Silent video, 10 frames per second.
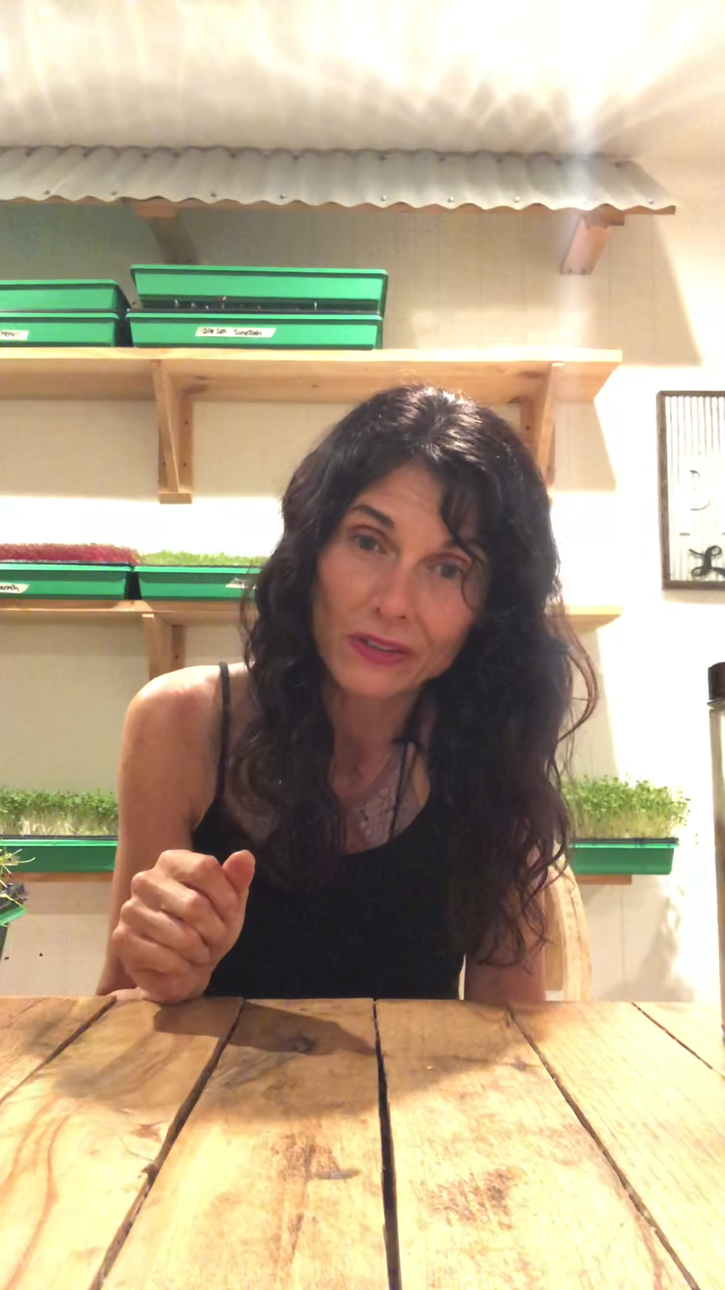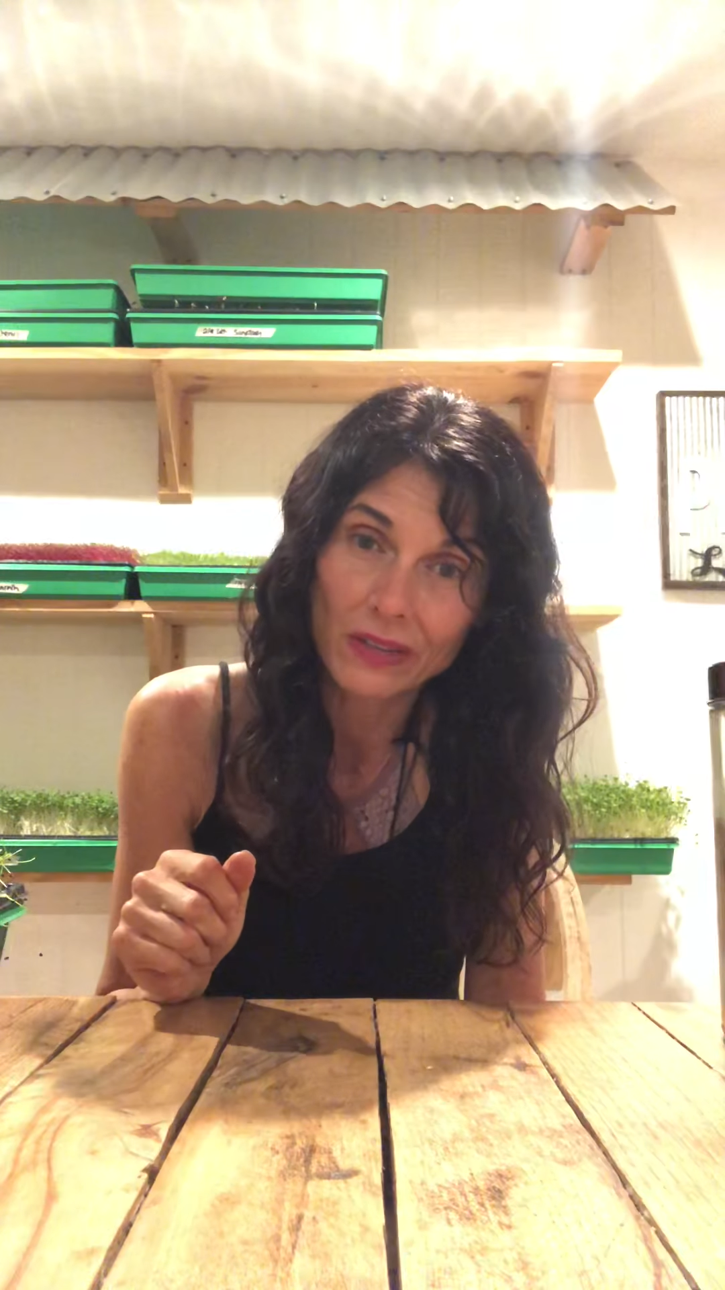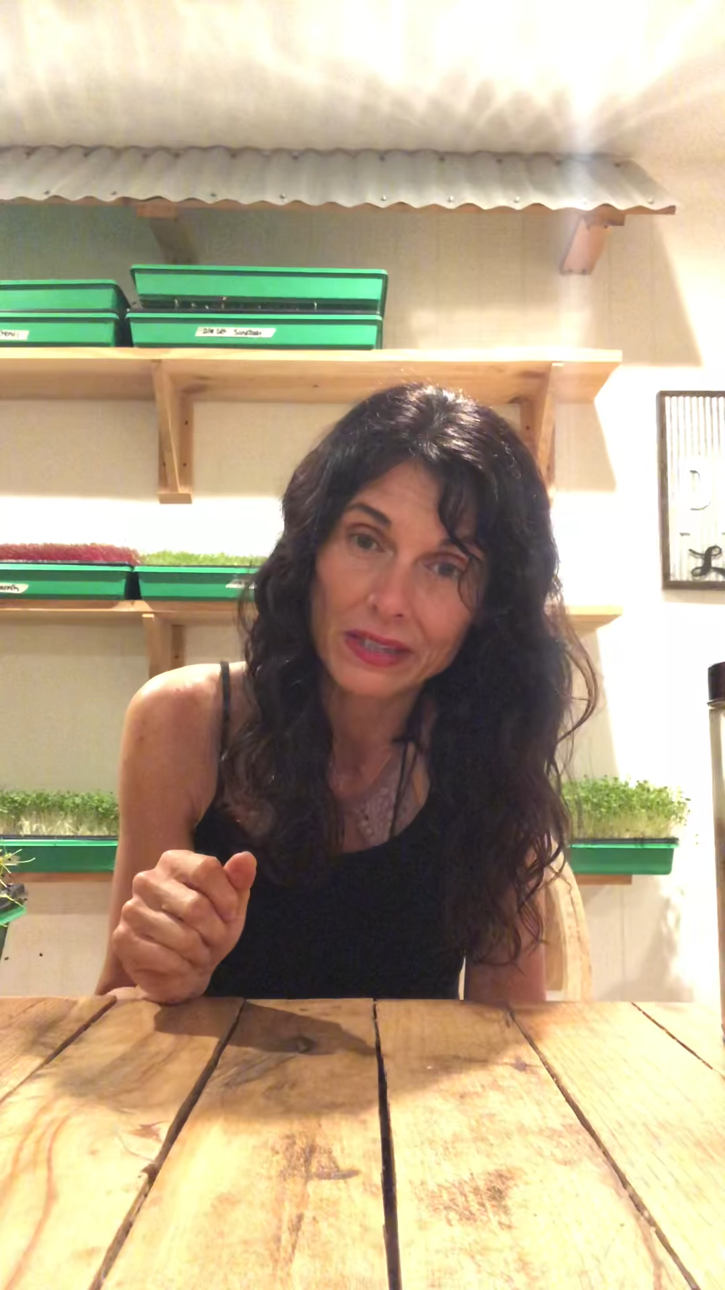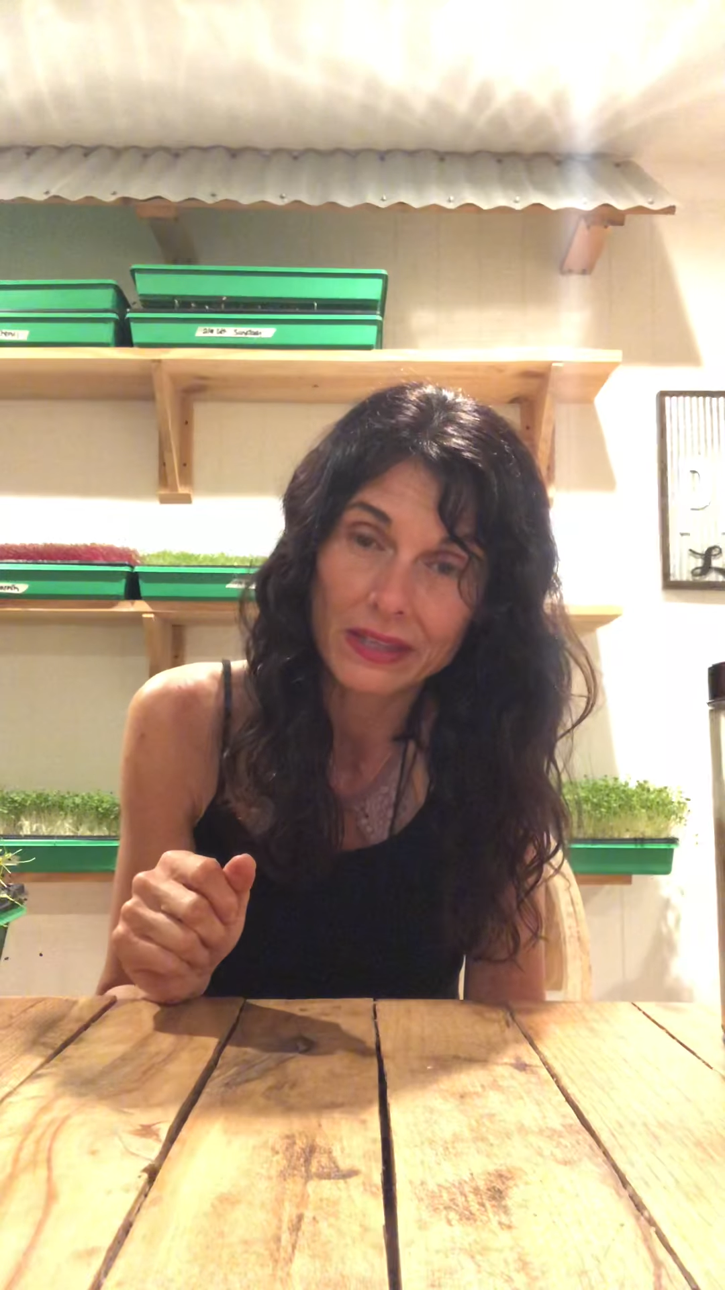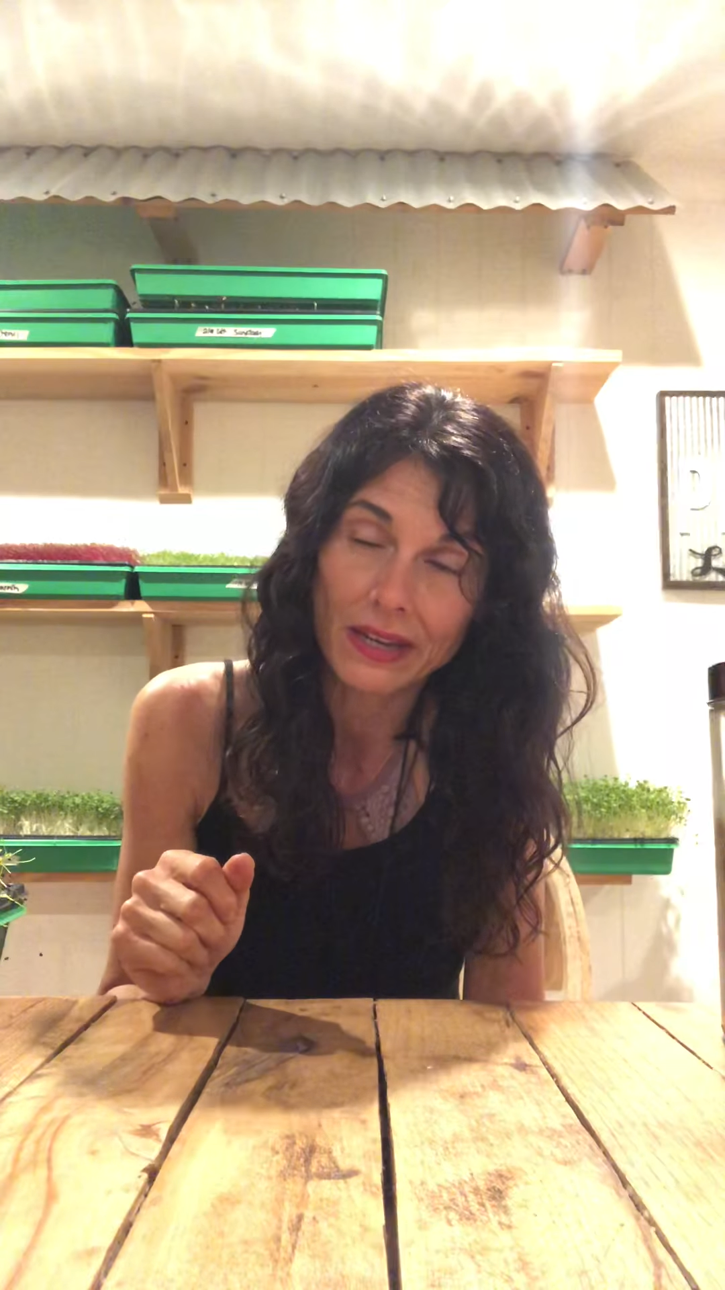
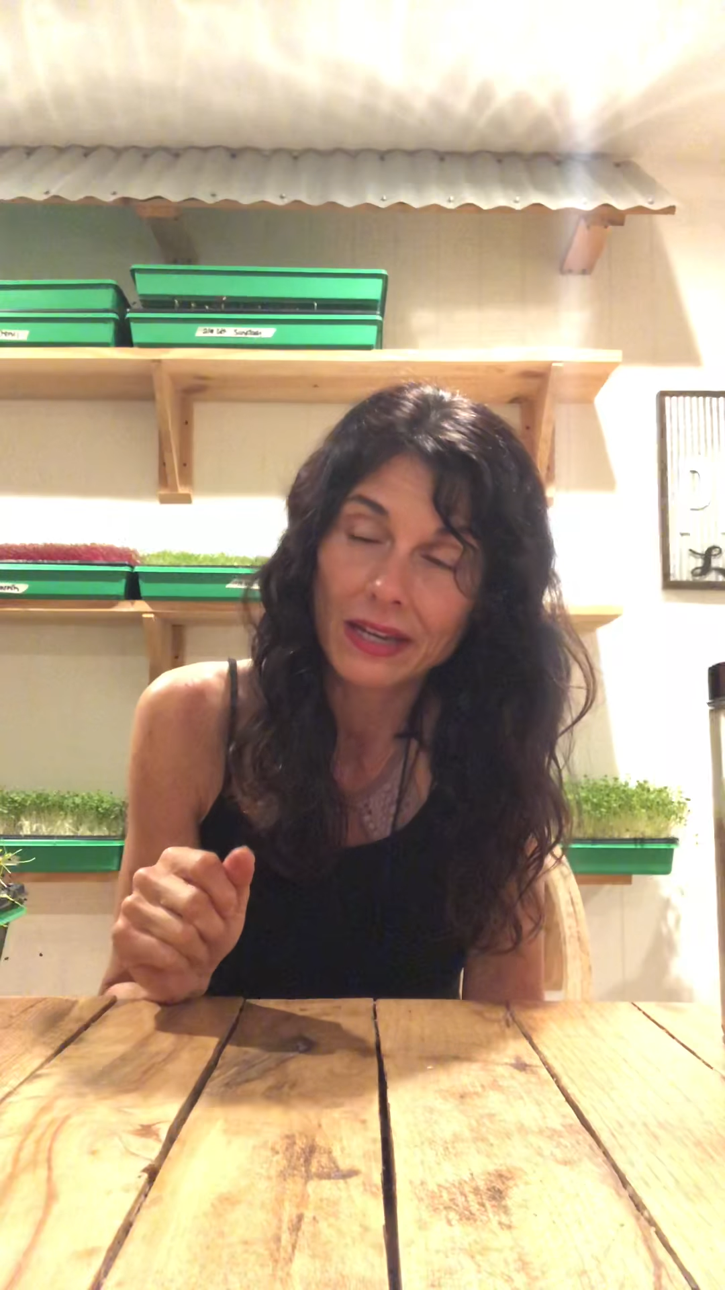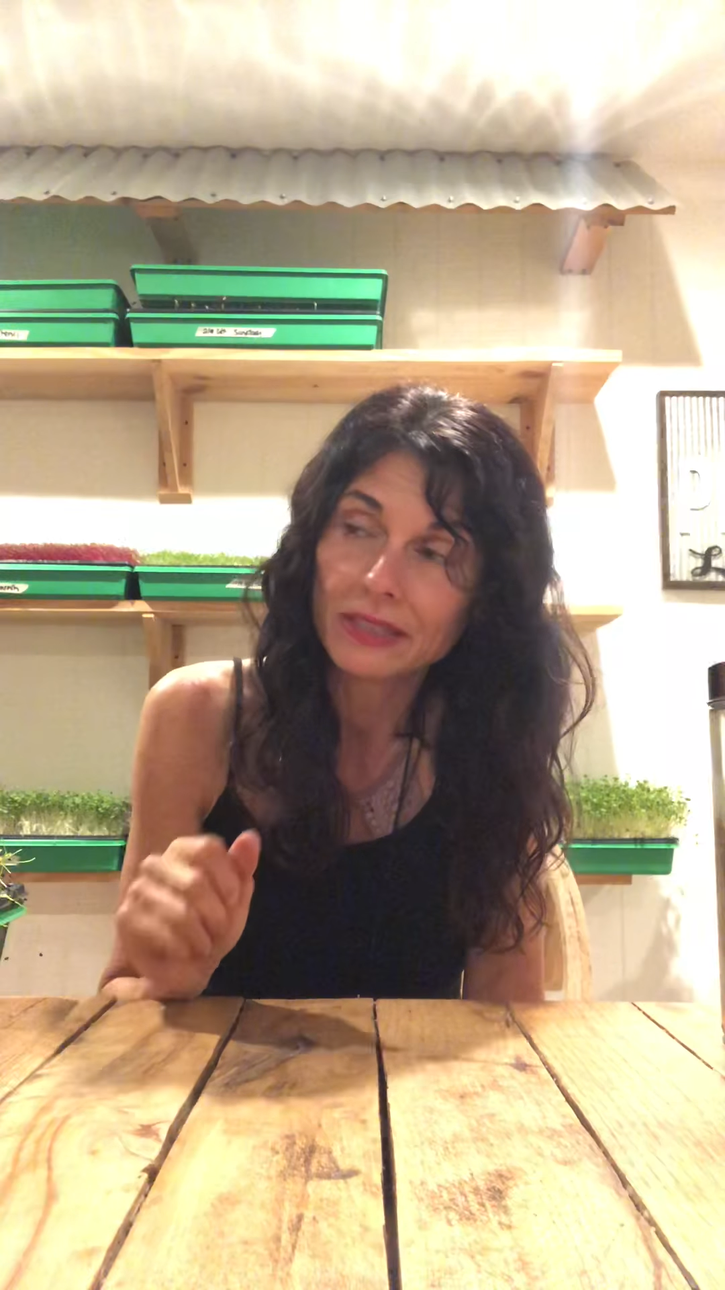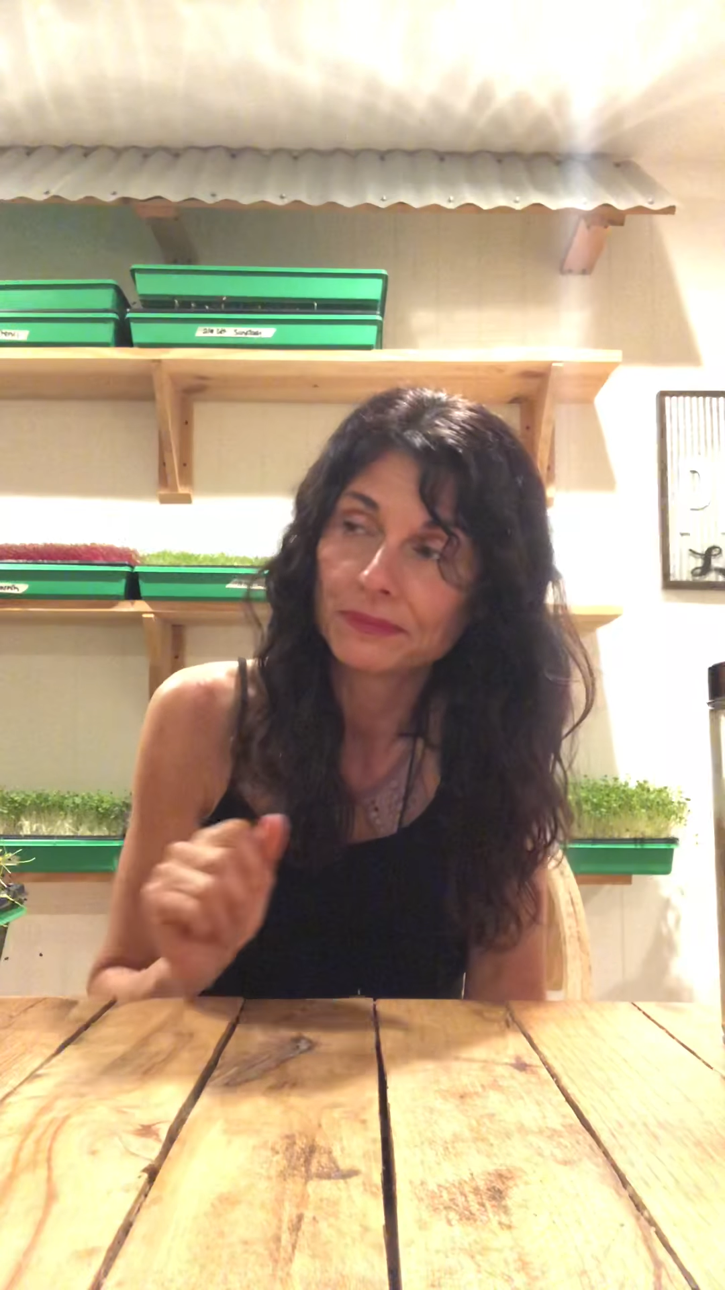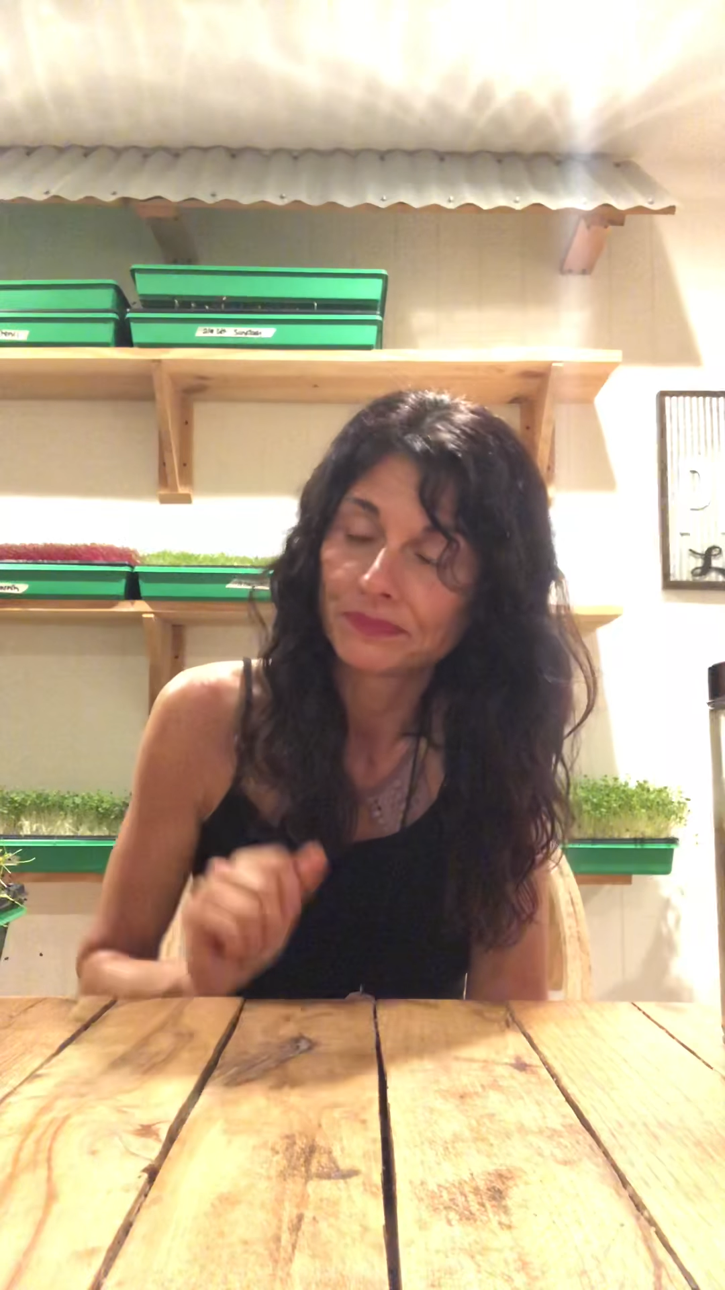like that.